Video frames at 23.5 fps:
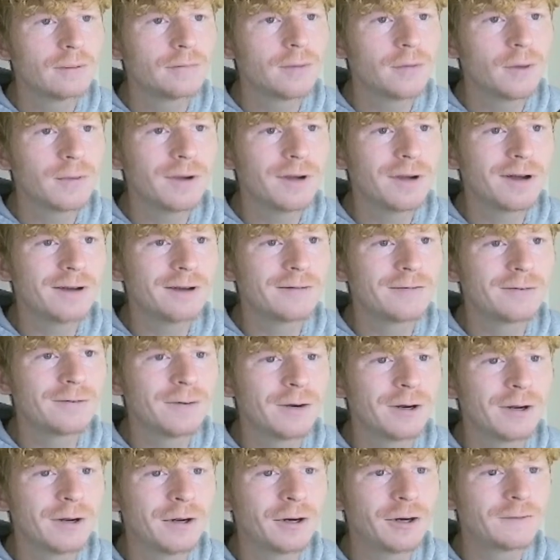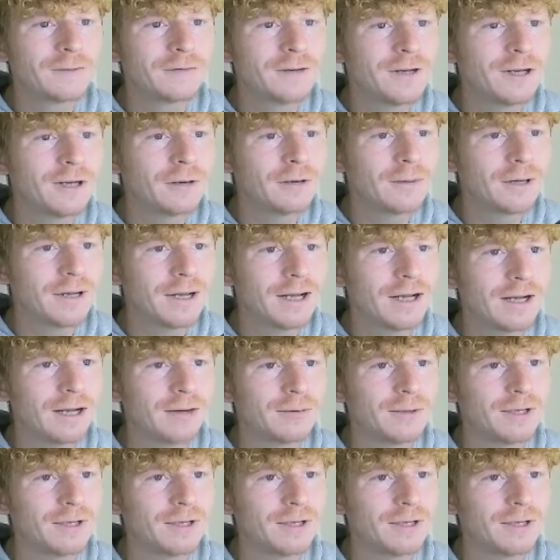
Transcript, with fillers: But we are falling off a little bit now,